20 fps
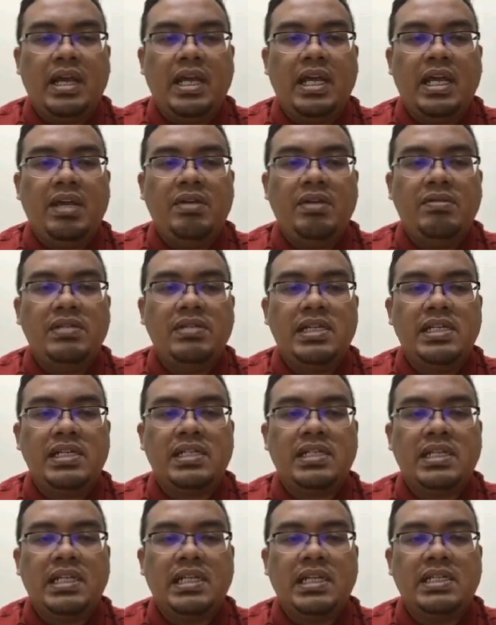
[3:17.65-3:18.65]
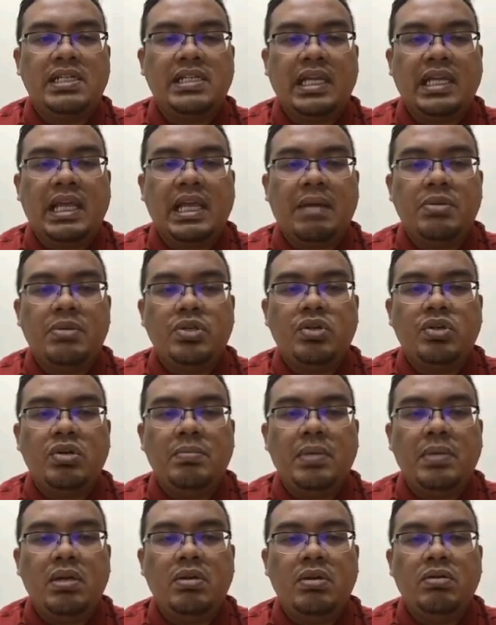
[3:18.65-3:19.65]
Okay, he uses the setup
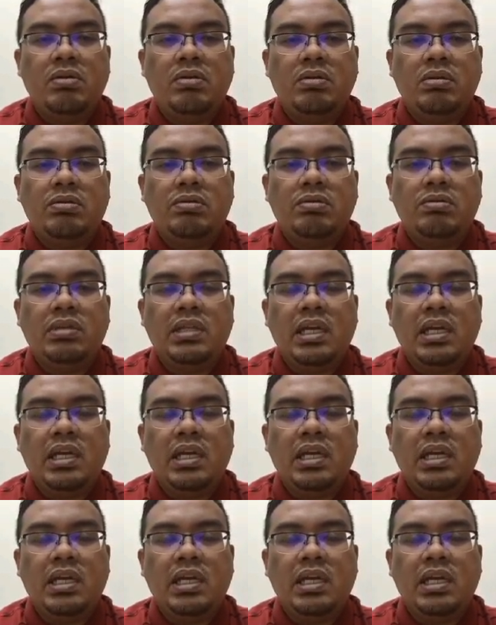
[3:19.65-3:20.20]
shown below